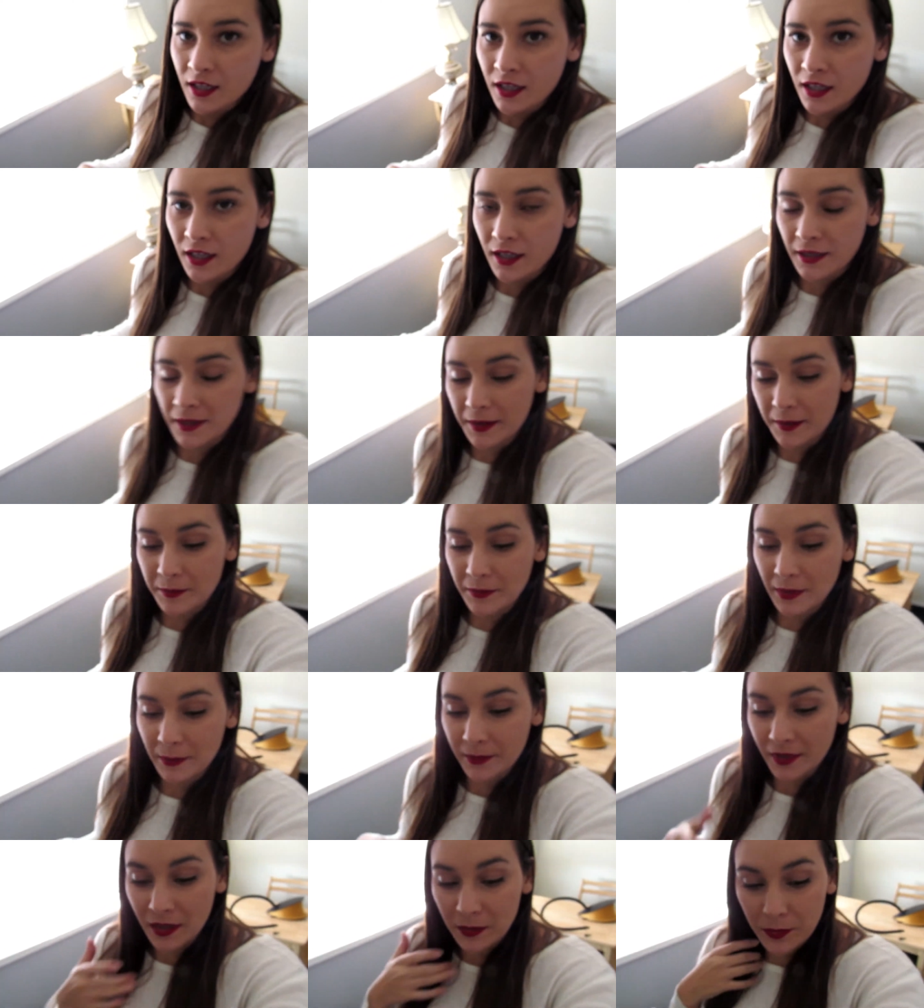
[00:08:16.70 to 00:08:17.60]
um,
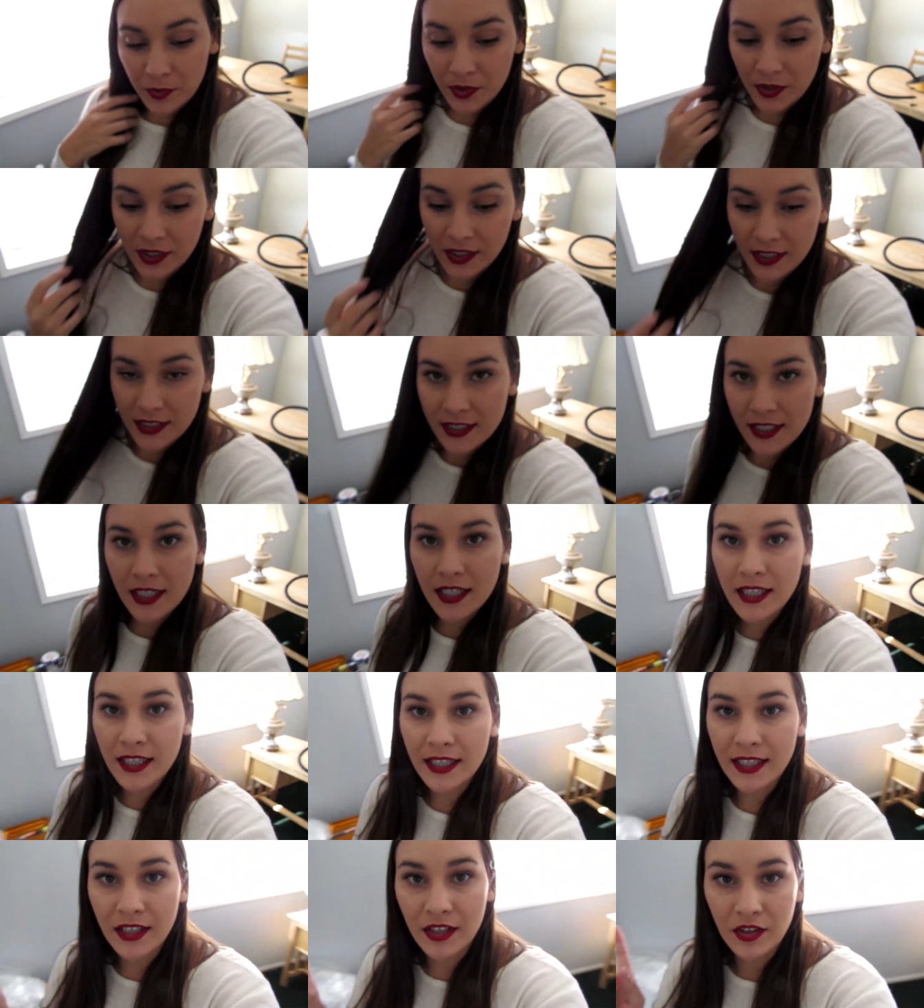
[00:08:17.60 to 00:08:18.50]
I'm going to put
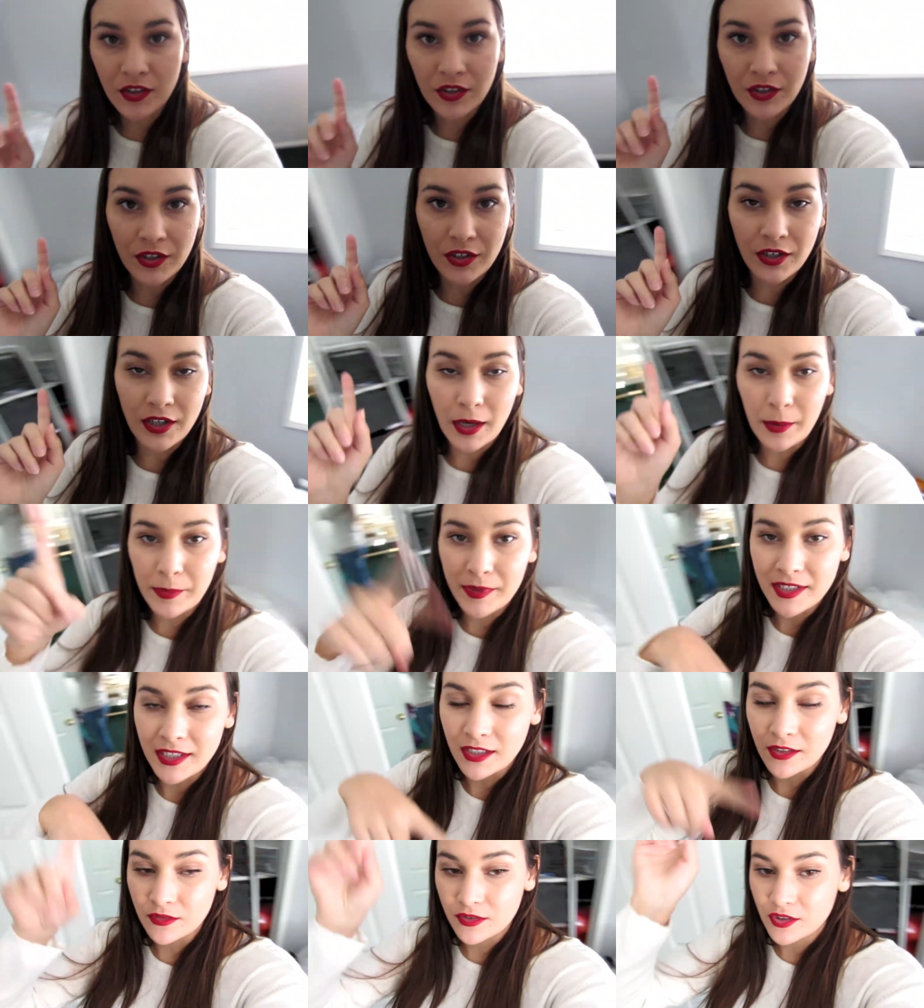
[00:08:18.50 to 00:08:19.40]
either up and
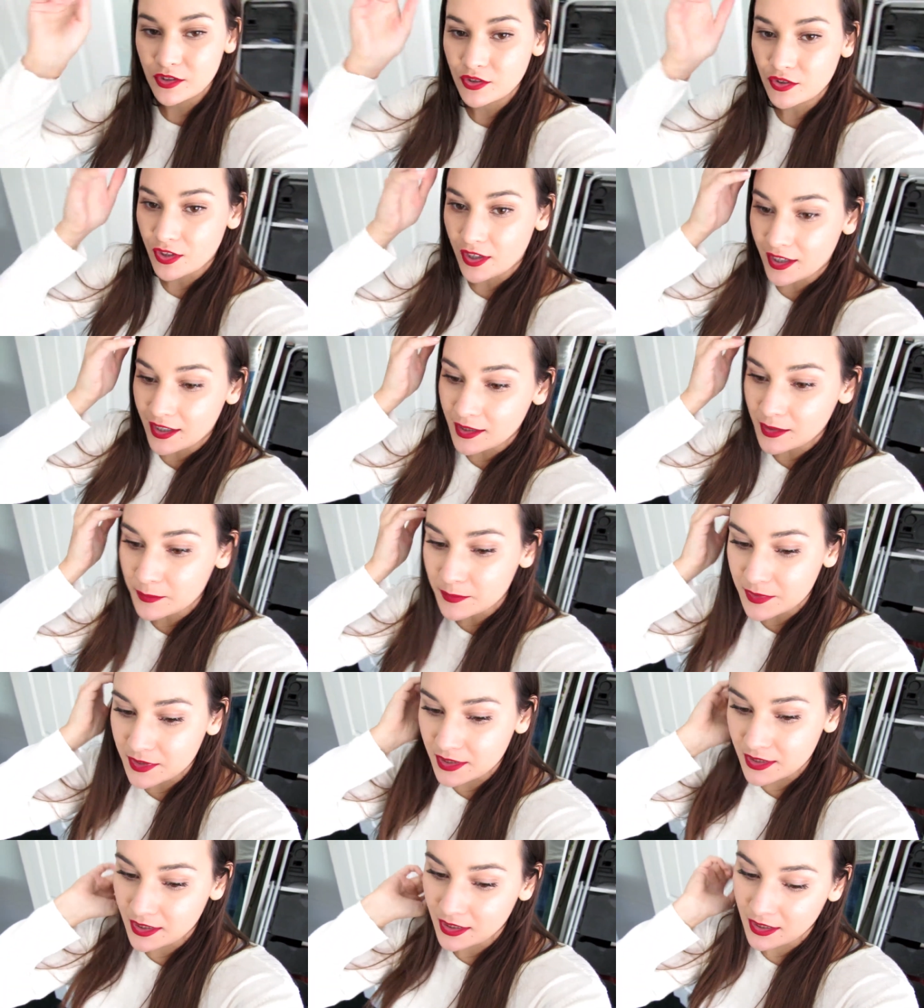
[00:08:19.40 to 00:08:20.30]
down
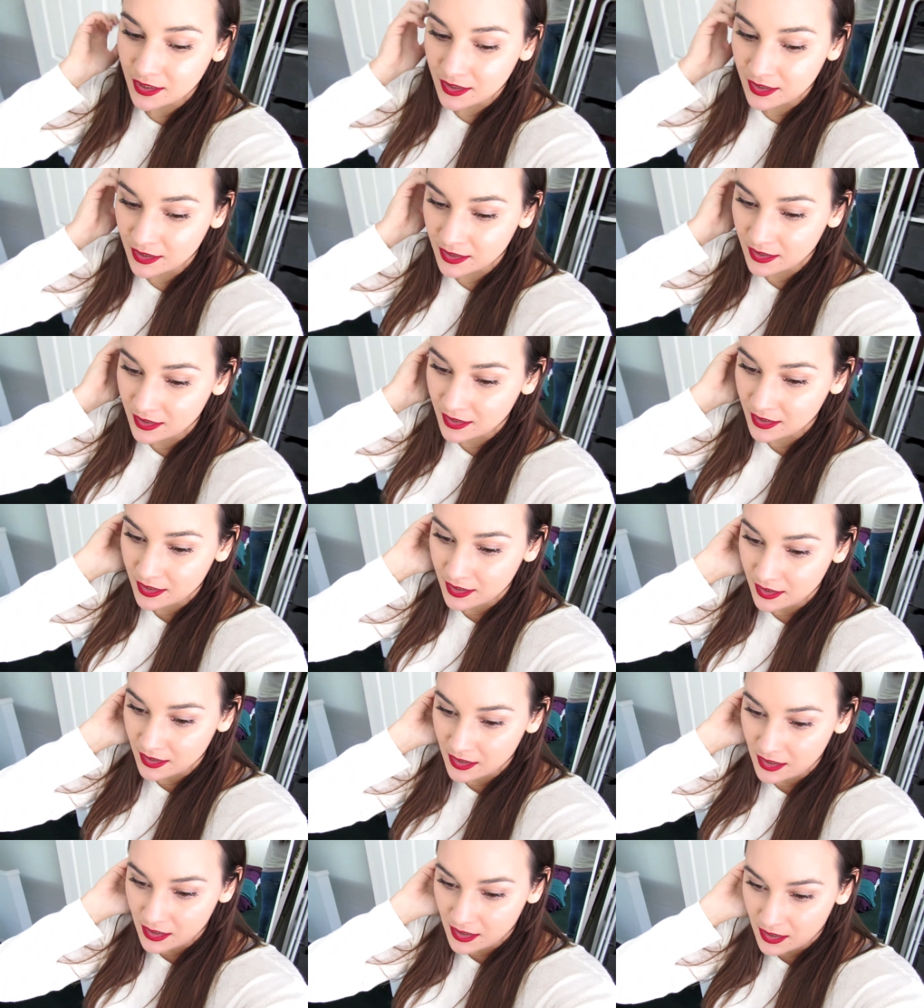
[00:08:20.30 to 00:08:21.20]
stripes
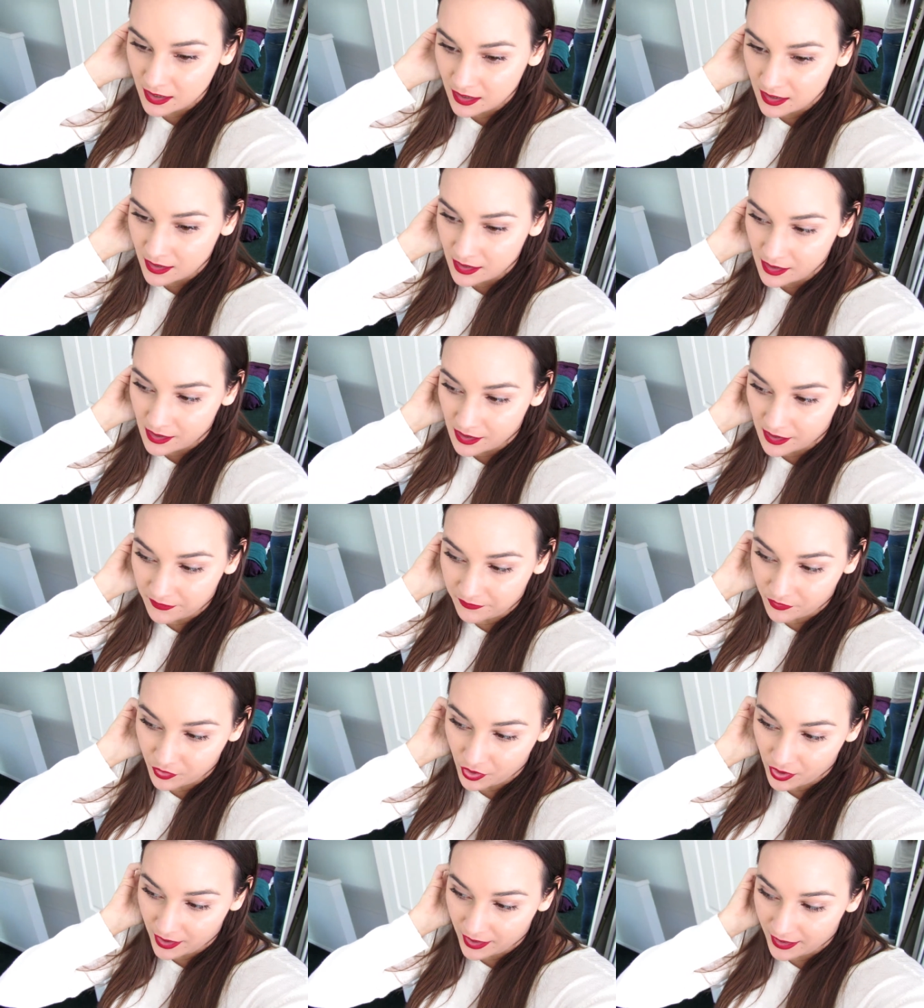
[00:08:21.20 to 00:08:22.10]
of
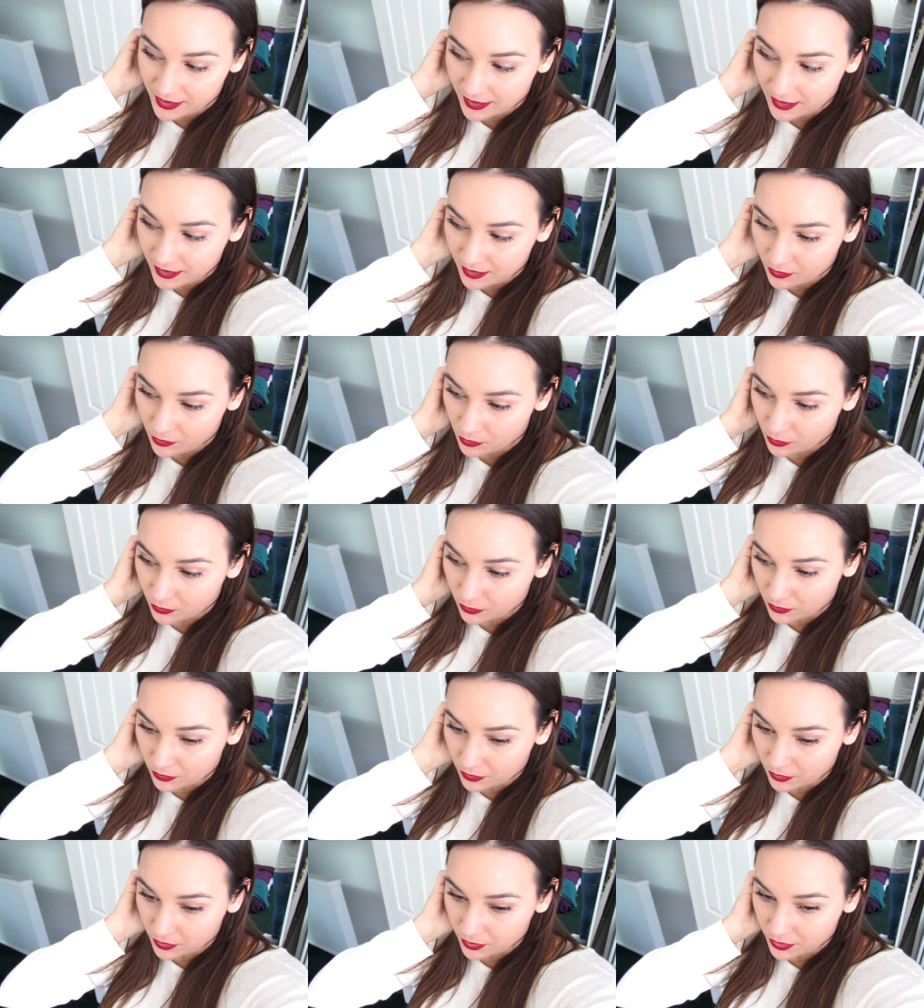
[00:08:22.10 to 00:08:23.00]
gray
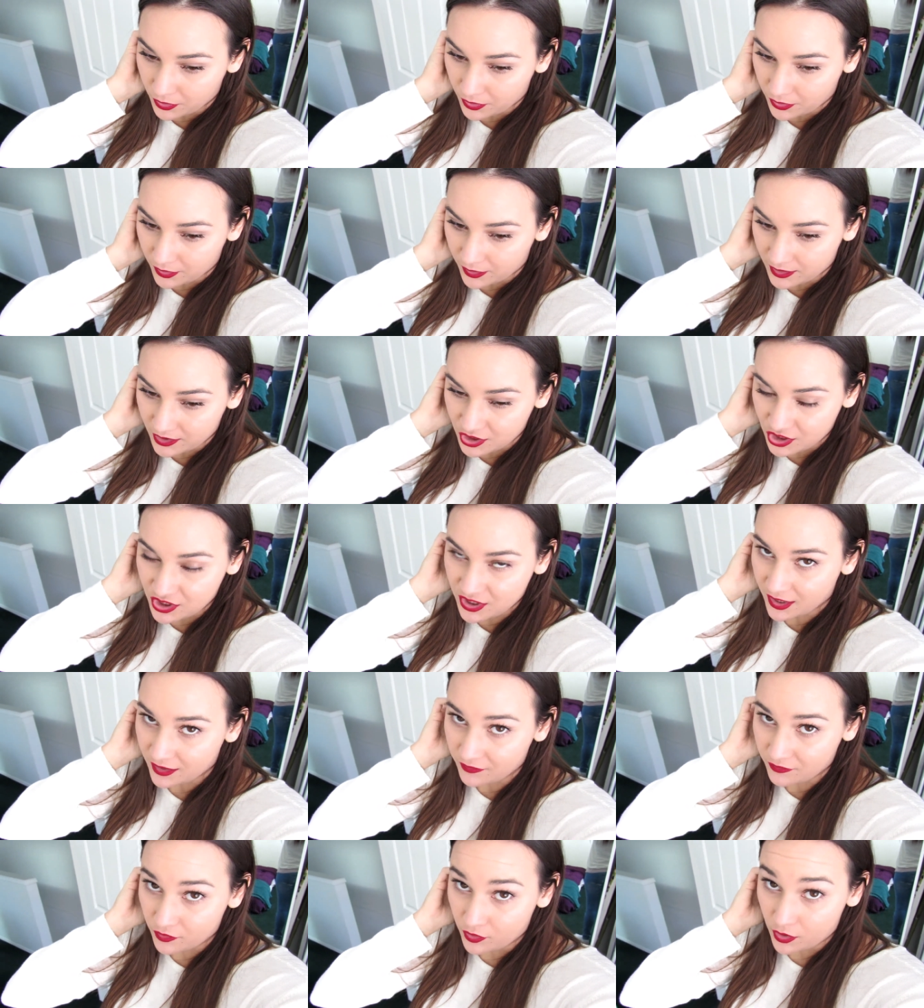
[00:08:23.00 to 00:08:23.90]
or the
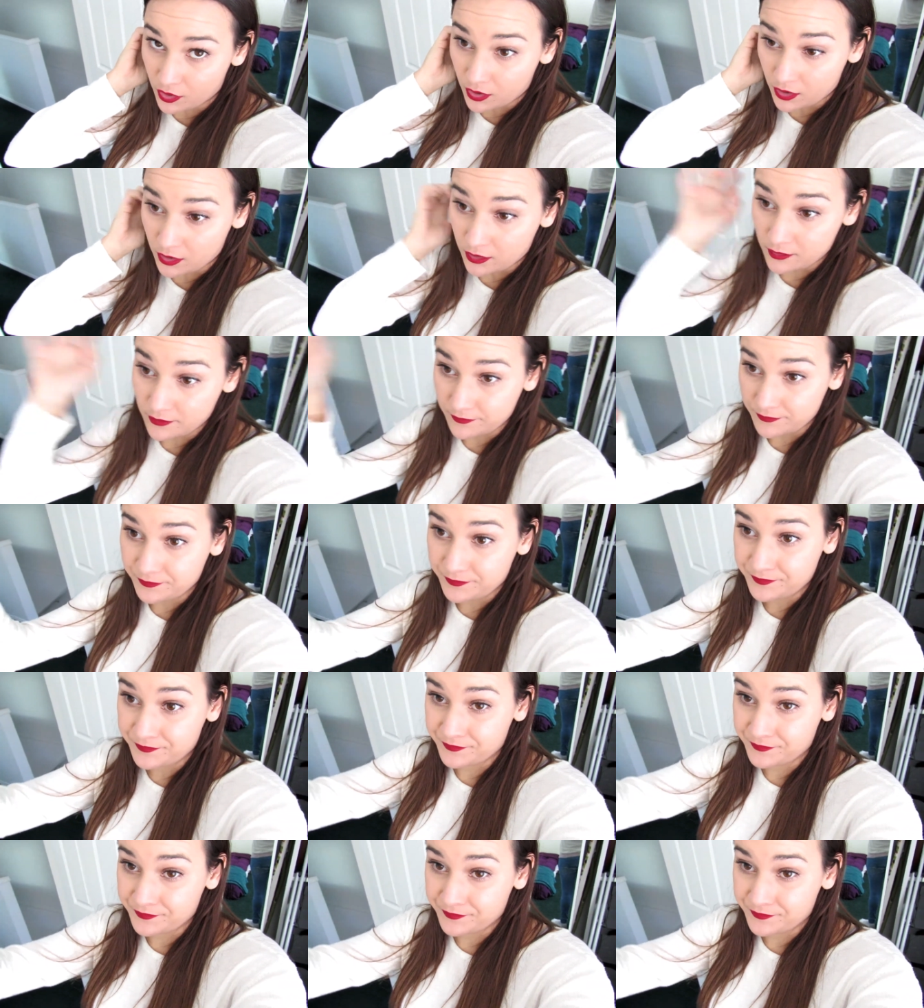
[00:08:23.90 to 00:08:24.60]
chevron